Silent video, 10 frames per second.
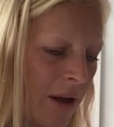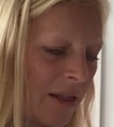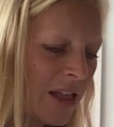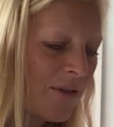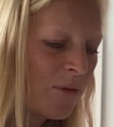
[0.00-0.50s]
I
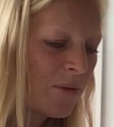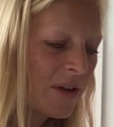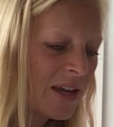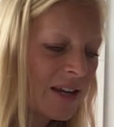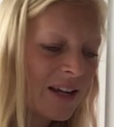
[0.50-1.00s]
love when
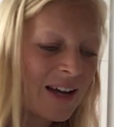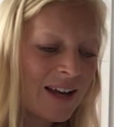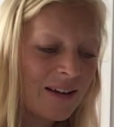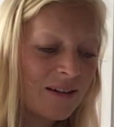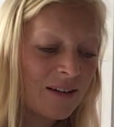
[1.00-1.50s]
we can
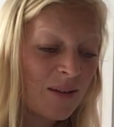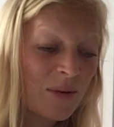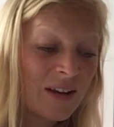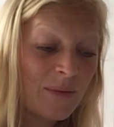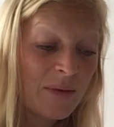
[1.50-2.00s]
cut and
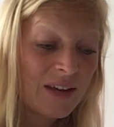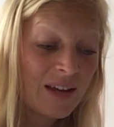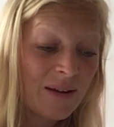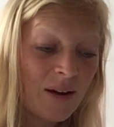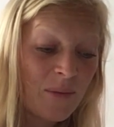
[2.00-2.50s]
with when we
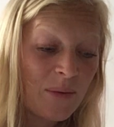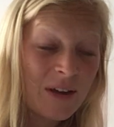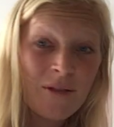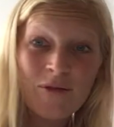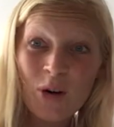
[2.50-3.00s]
can when we
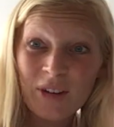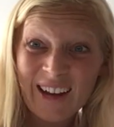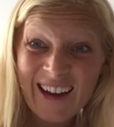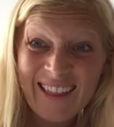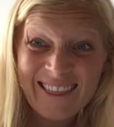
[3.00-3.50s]
can fold
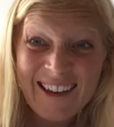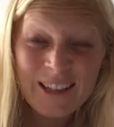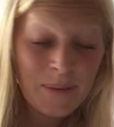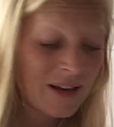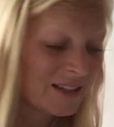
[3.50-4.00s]
and cut
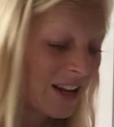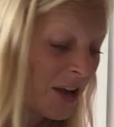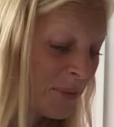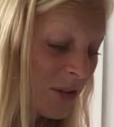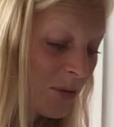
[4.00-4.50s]
these because it
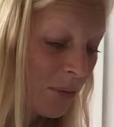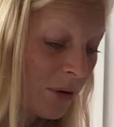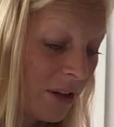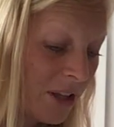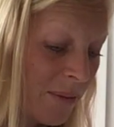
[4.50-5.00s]
helps us
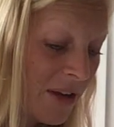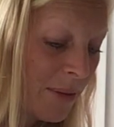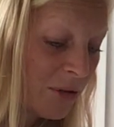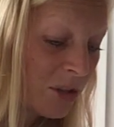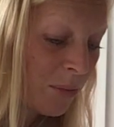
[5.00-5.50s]
really be
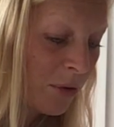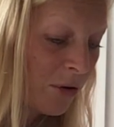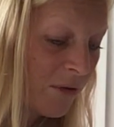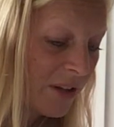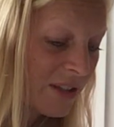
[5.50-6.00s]
able to
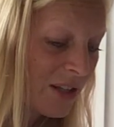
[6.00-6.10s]
prove it